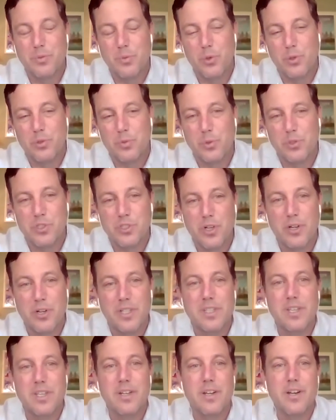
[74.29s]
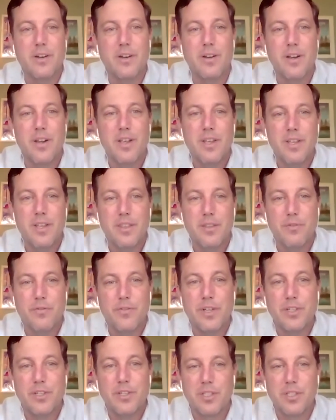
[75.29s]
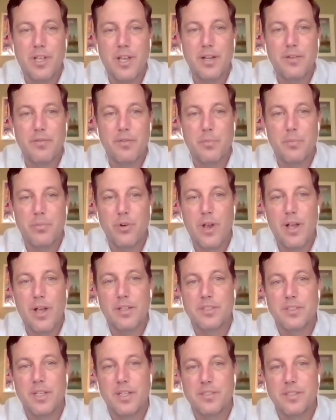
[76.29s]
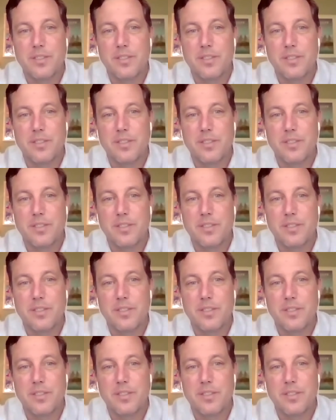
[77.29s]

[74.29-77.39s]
We're, we're starting to near the finish line of the process.